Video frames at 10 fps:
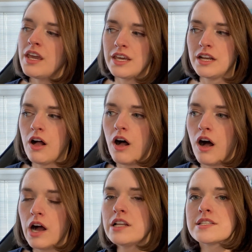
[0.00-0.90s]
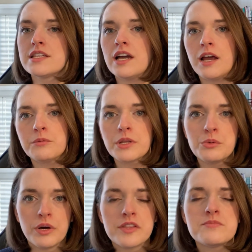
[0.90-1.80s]
And honestly, I really
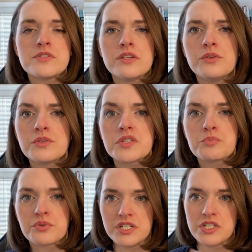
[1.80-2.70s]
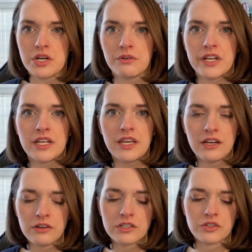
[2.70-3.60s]
want them to use the pre-generated
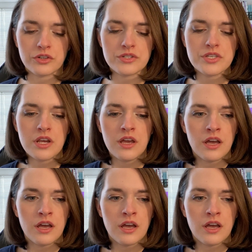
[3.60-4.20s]
characters,